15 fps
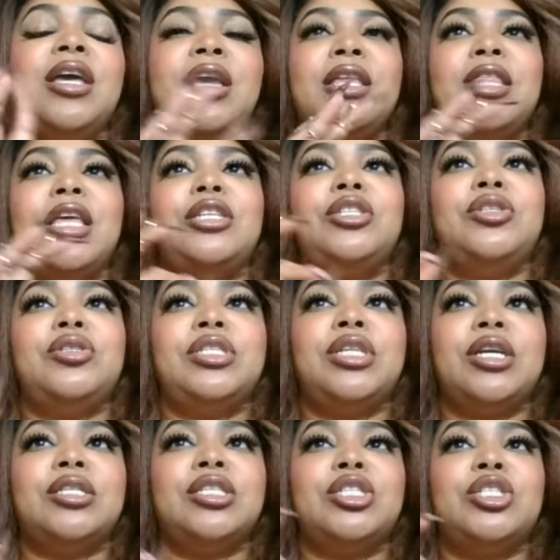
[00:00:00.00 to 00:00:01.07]
that you
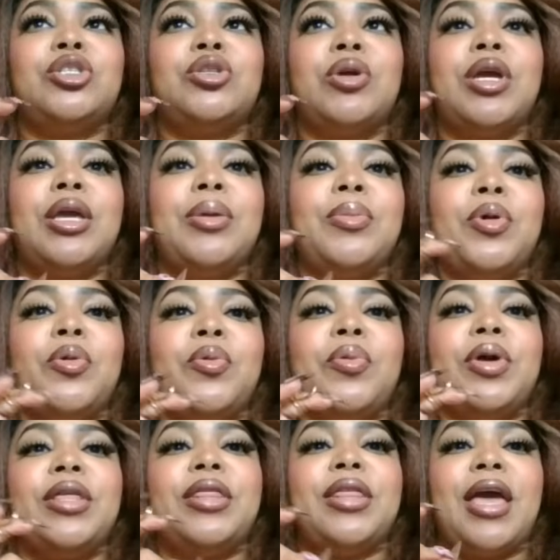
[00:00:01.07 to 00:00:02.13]
share the stream
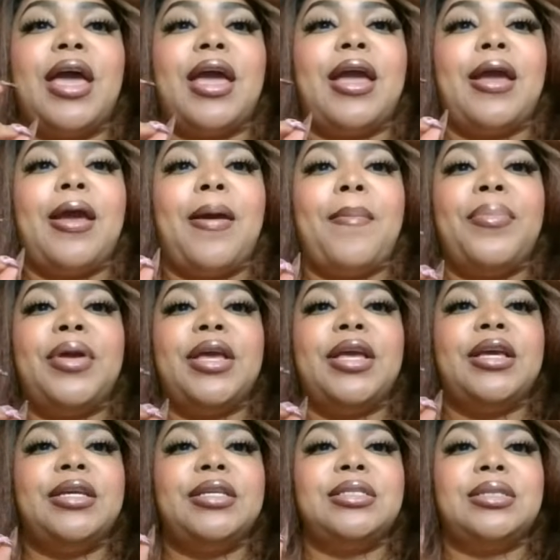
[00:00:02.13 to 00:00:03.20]
with a
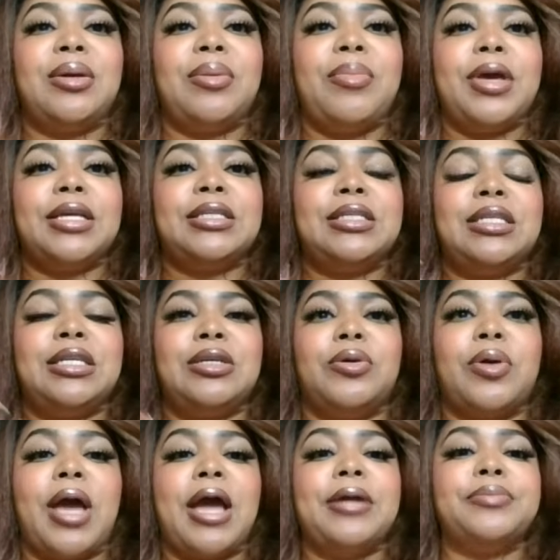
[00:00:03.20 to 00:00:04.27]
biz bestie,
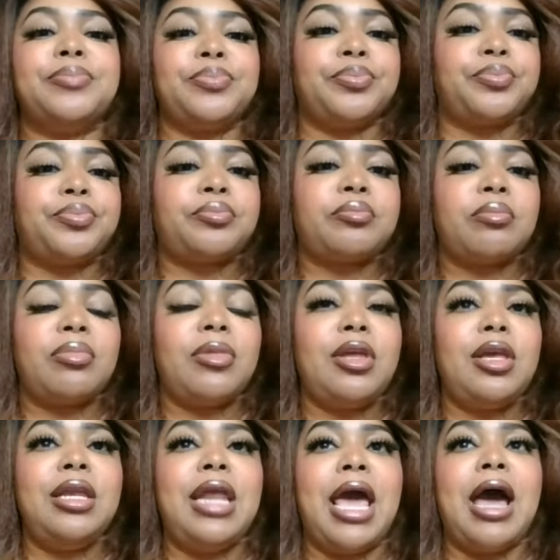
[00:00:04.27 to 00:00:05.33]
okay?
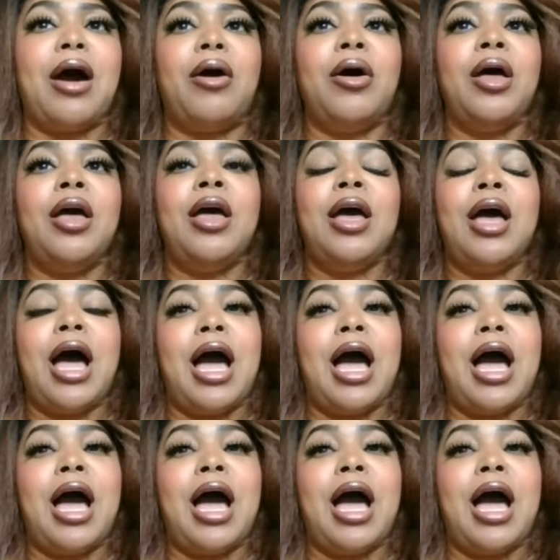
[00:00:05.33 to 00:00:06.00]
Now, I